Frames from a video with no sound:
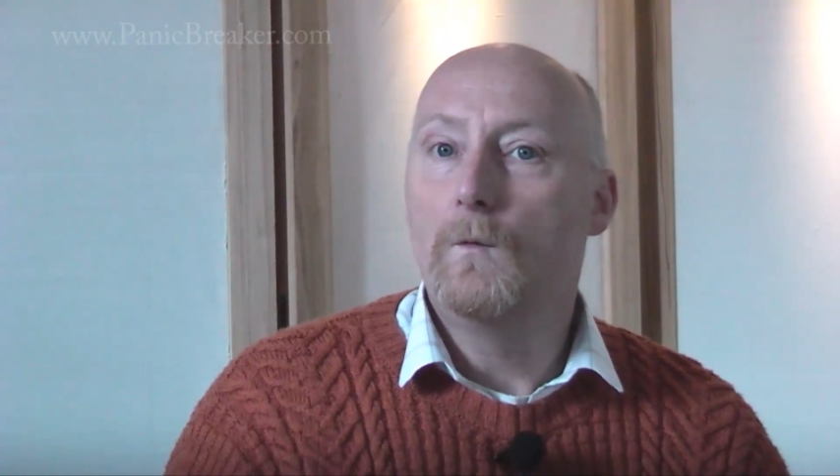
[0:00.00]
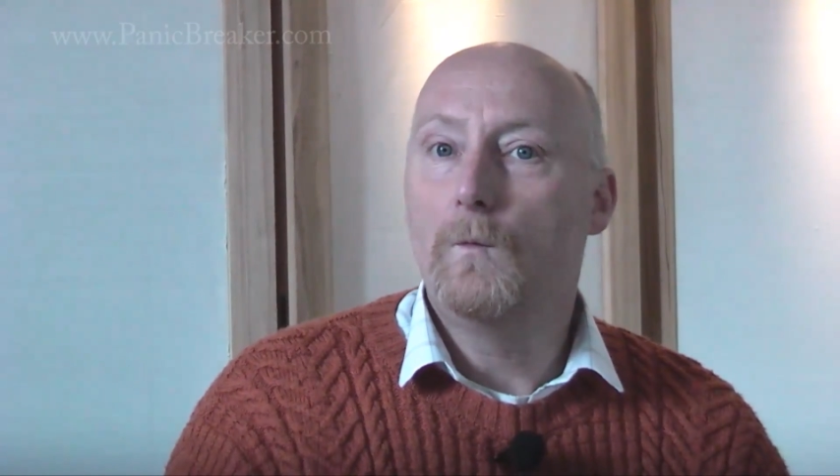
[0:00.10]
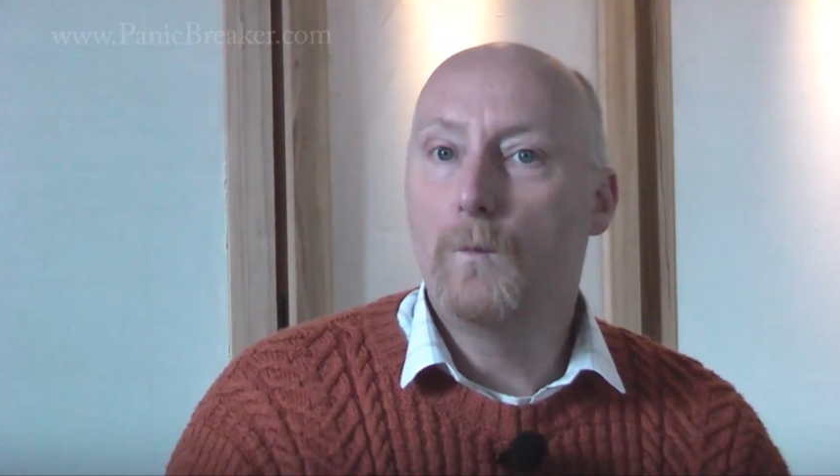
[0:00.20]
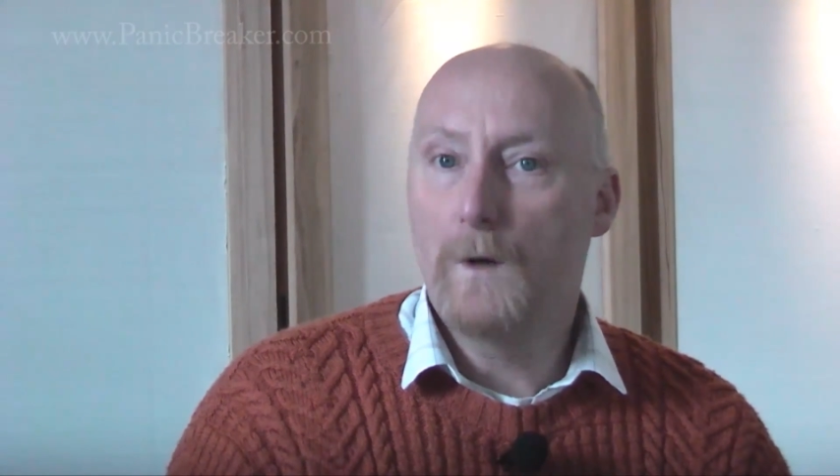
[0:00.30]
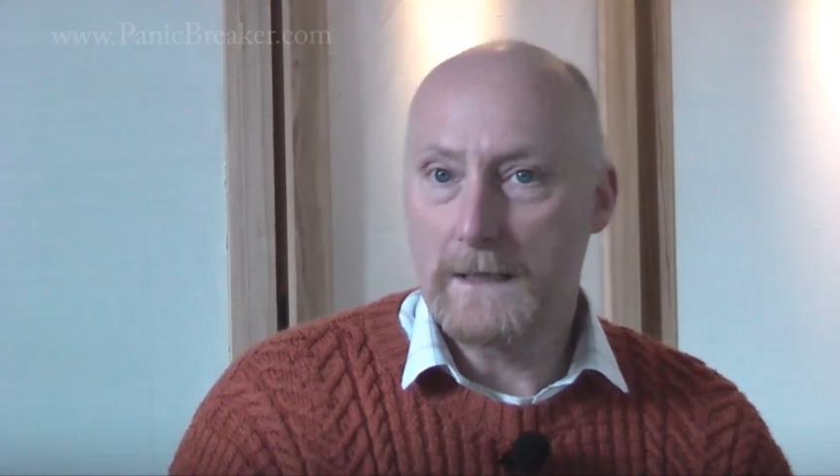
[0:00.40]

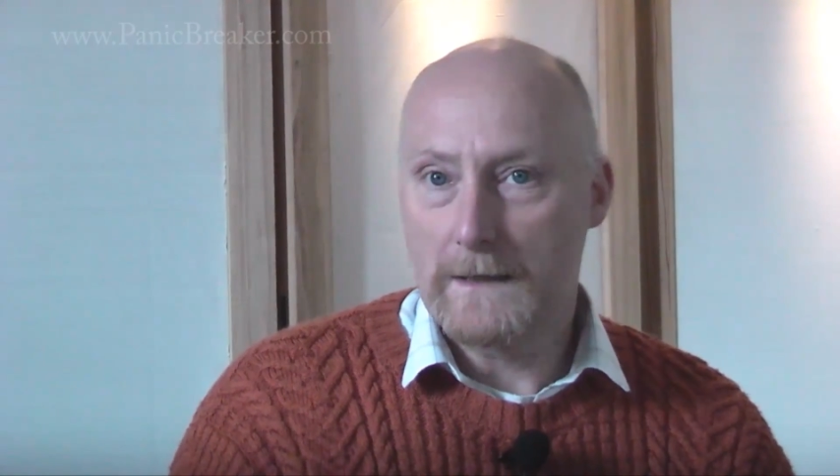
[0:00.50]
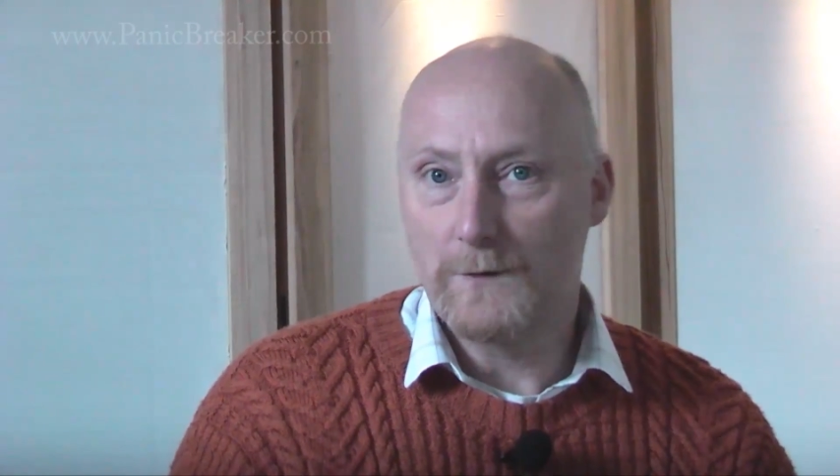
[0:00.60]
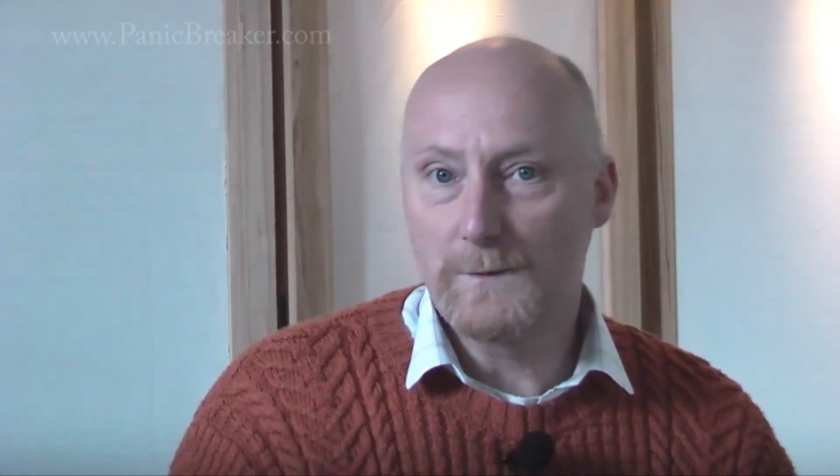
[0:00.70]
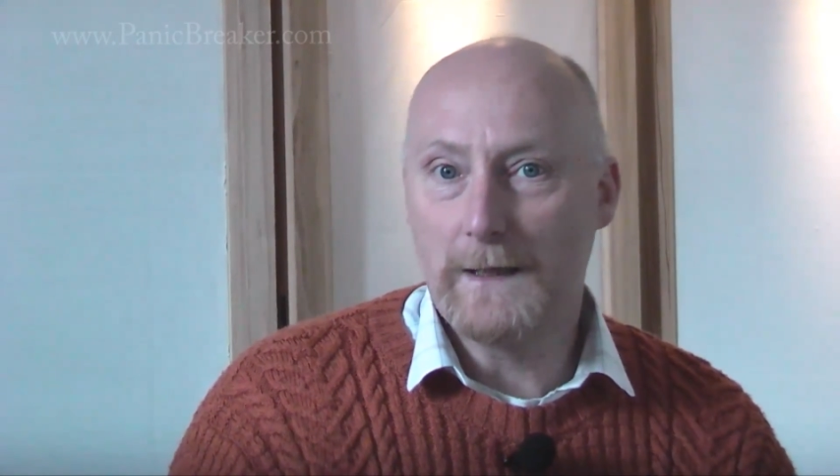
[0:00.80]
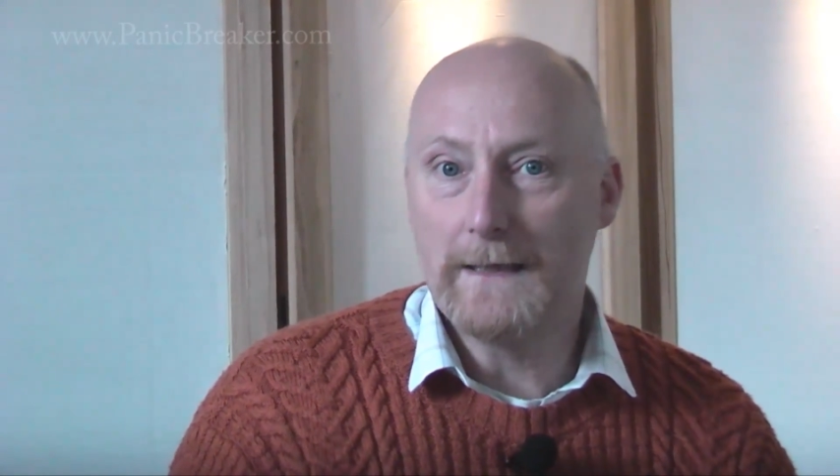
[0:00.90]
One of
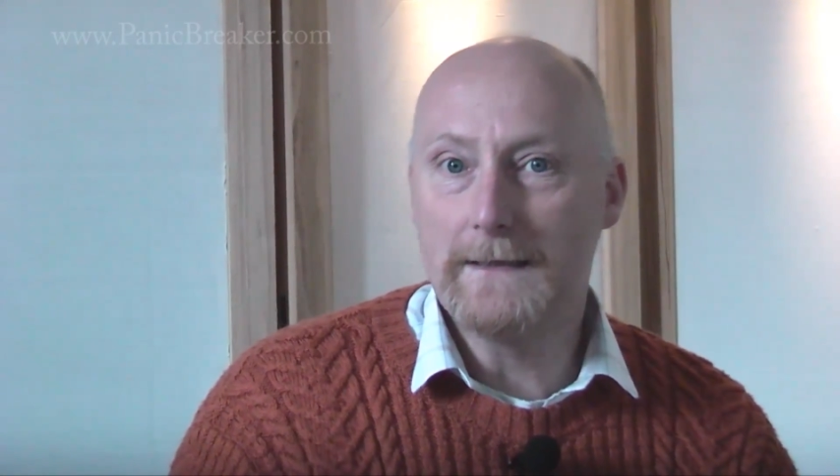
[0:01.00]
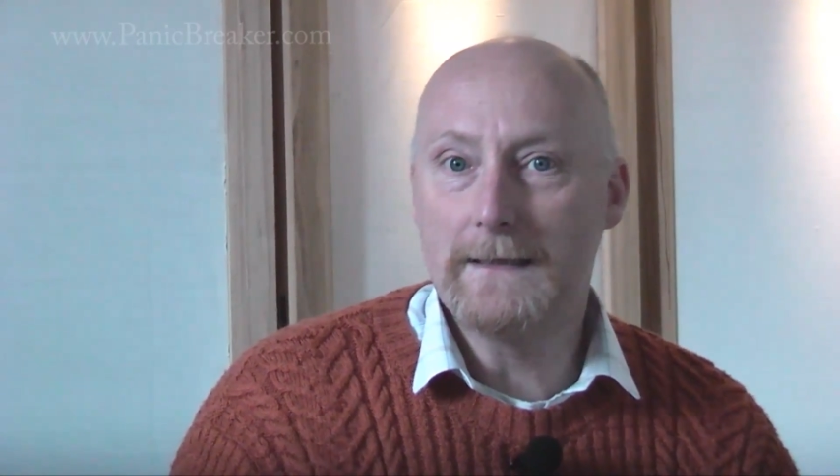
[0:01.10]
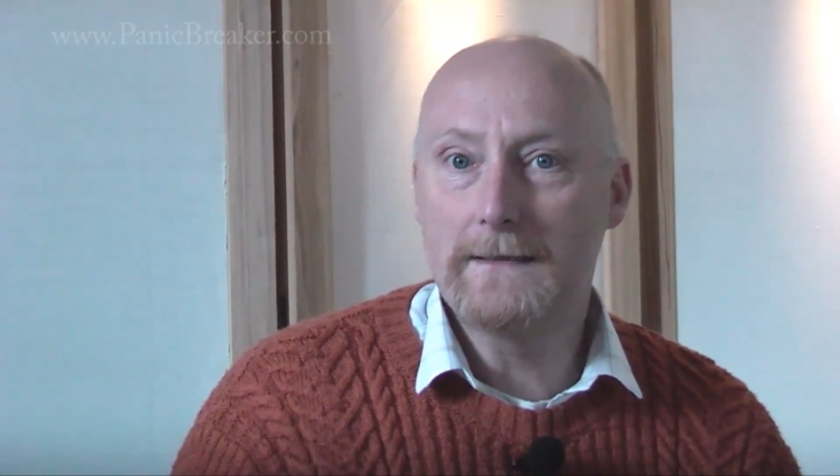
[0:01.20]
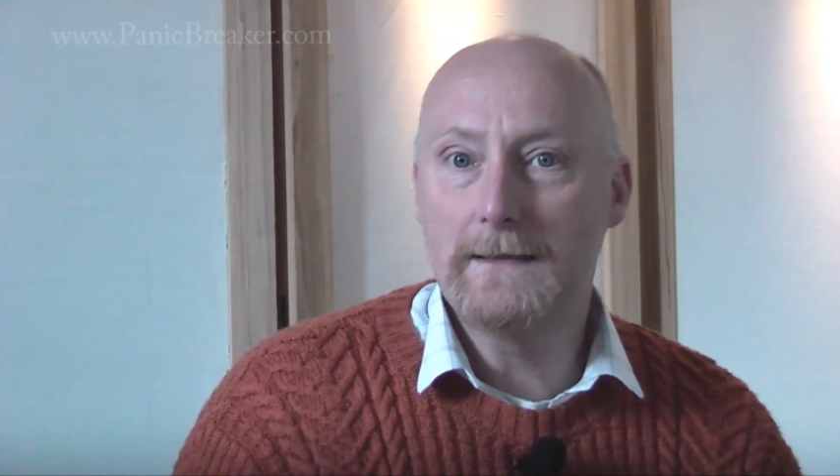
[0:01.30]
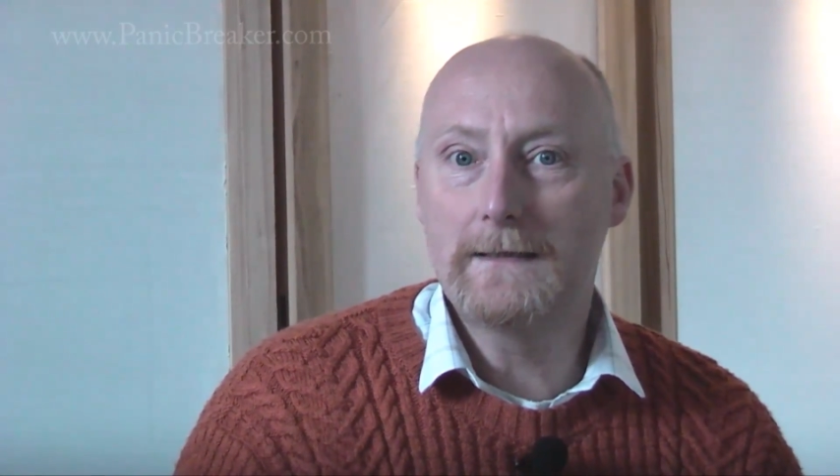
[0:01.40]
those
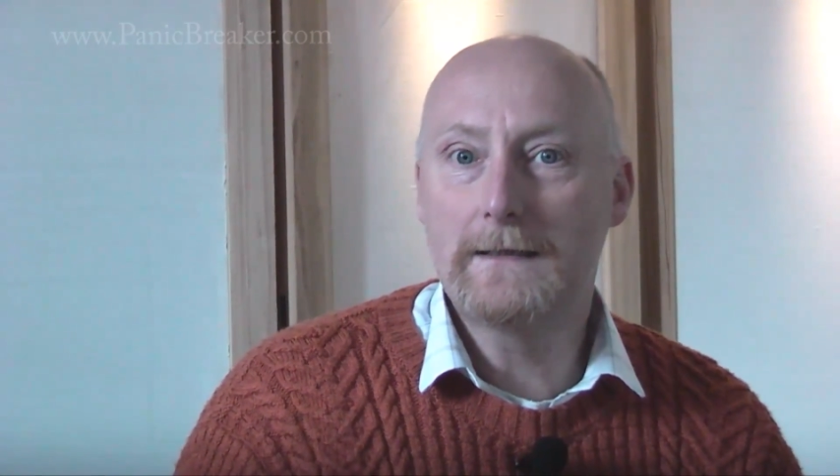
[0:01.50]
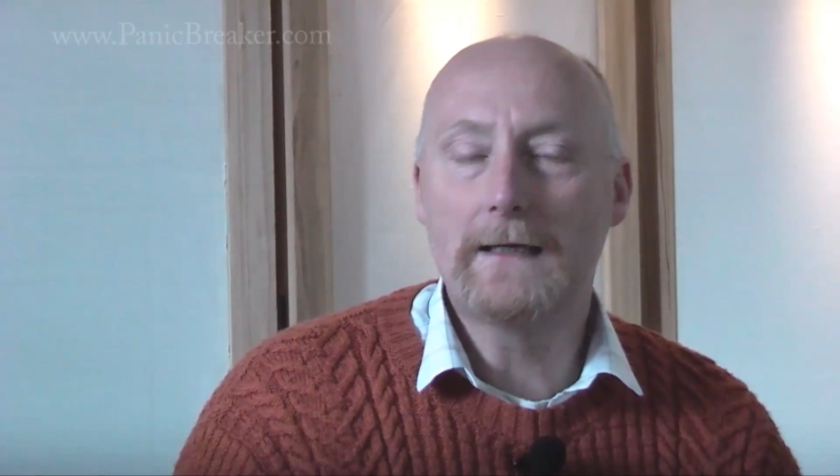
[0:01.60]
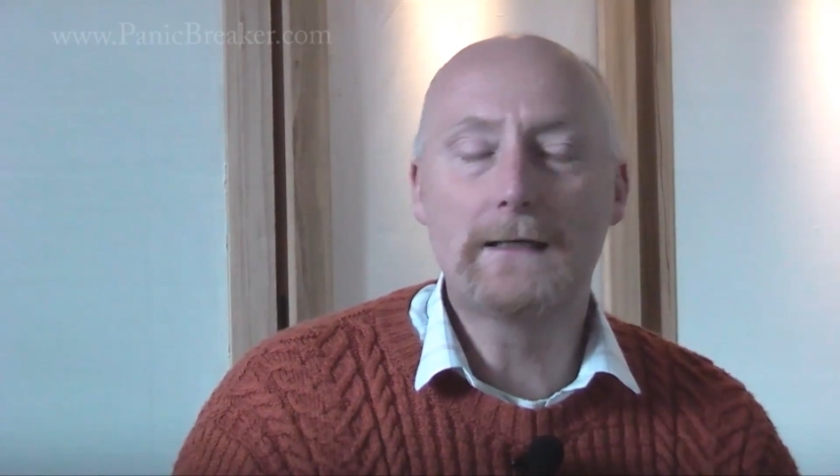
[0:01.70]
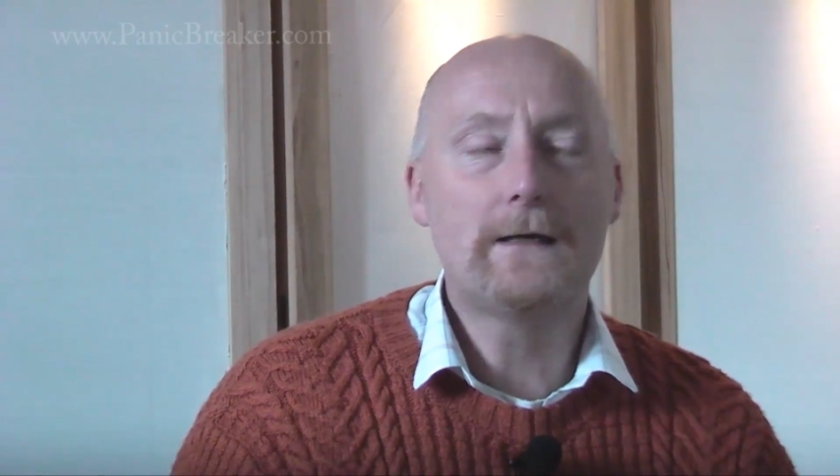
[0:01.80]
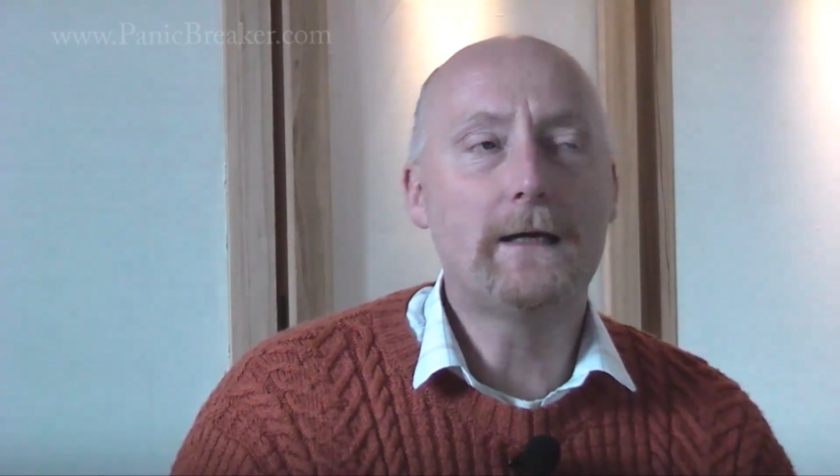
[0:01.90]
places is
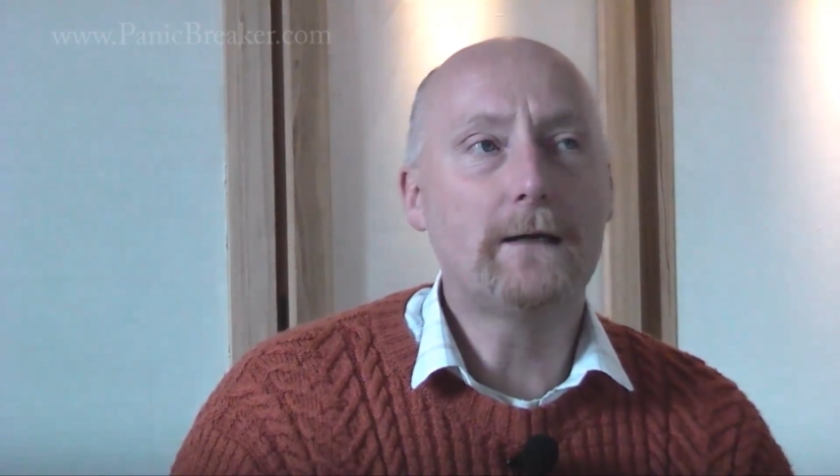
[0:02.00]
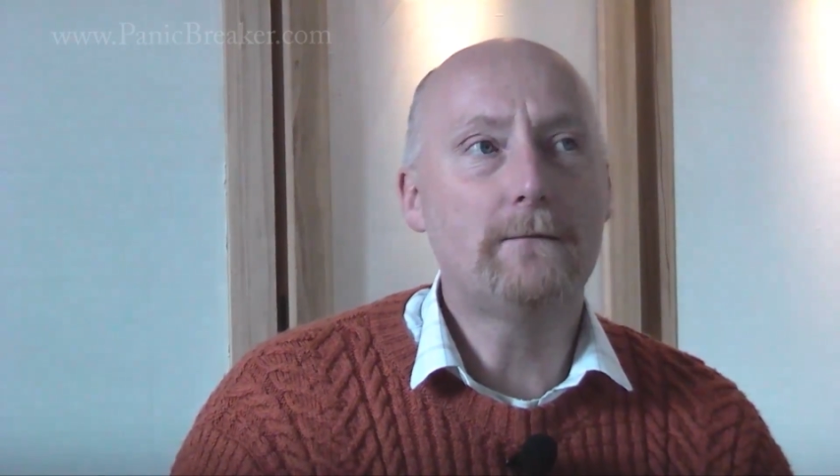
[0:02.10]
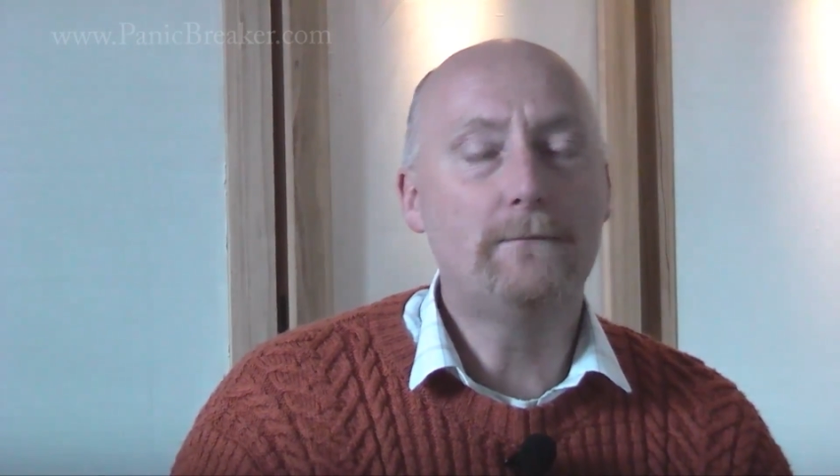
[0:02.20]
things like